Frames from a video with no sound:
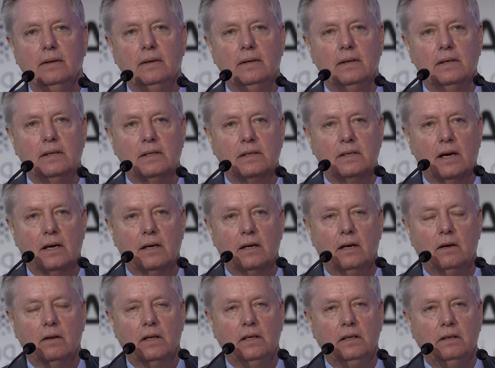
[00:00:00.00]
is not
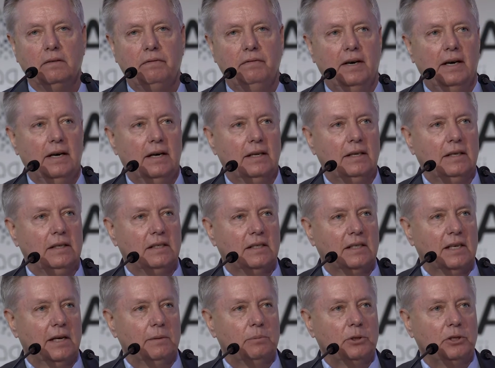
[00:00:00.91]
only to find a
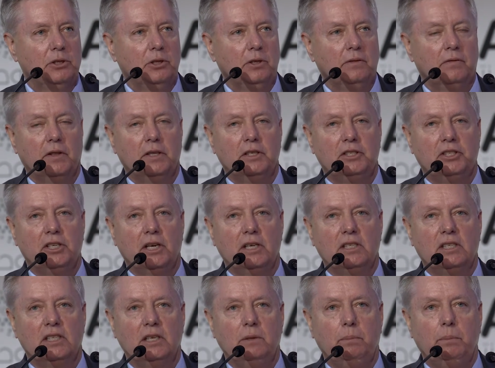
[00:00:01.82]
substitute for the
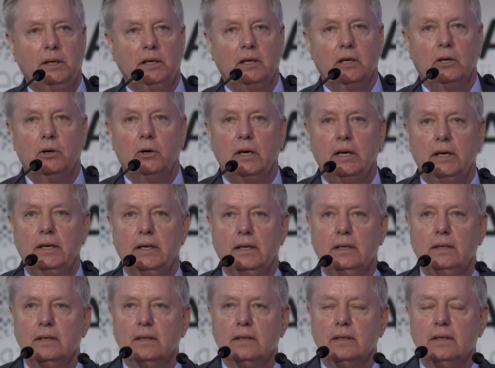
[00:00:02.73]

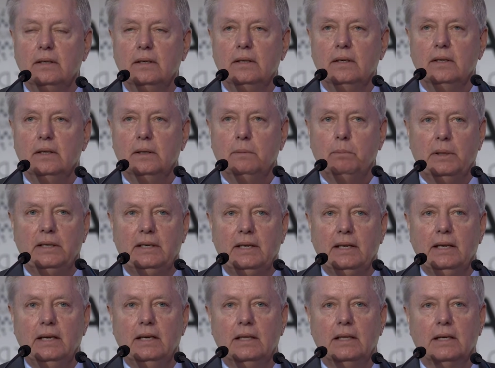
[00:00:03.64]
JCPOA, but to
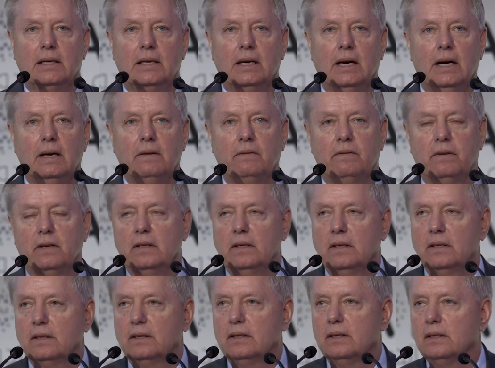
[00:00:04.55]
end the
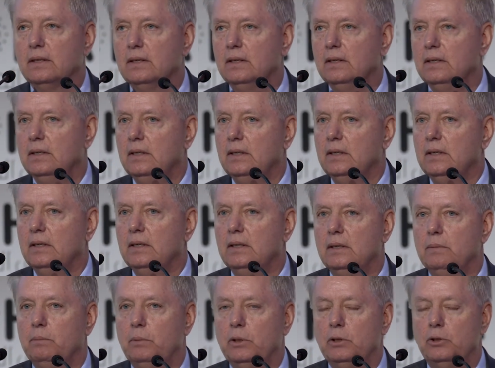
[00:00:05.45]
conflict
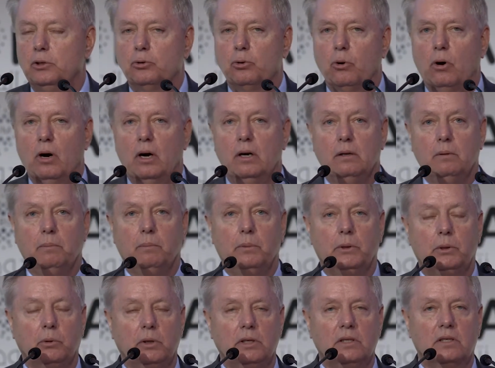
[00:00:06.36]

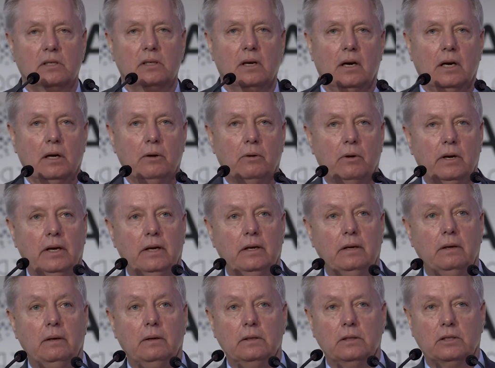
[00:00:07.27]
between Saudi Arabia,
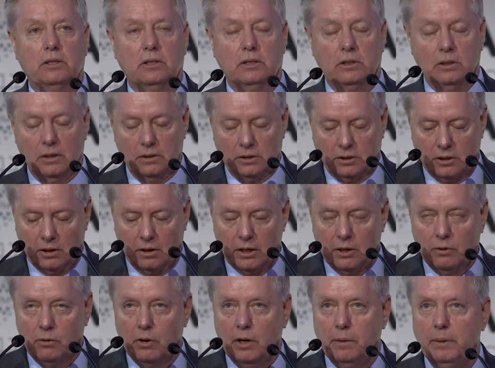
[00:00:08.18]

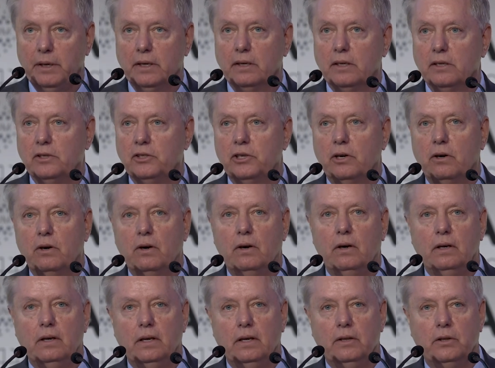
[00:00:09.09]

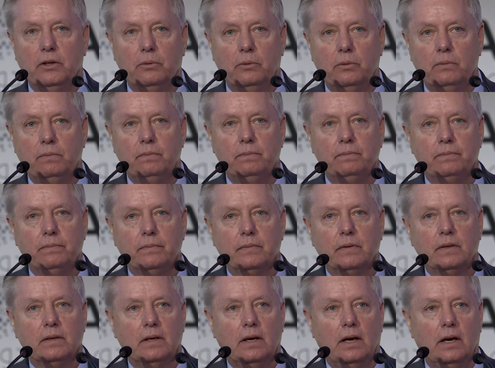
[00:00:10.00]
Qatar, and
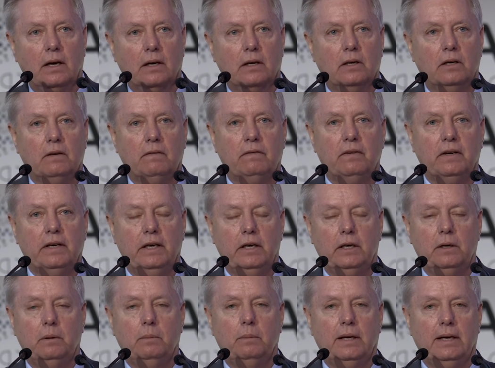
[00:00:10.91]
our Gulf
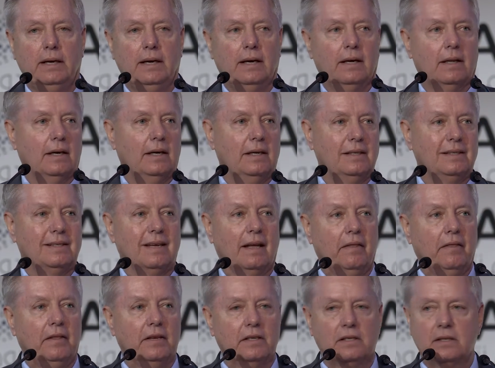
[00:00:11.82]
Arab allies.
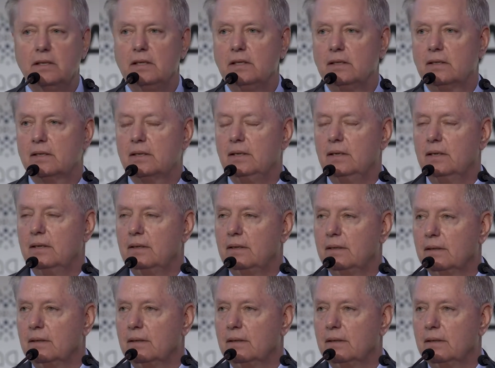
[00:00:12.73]
This needs to end.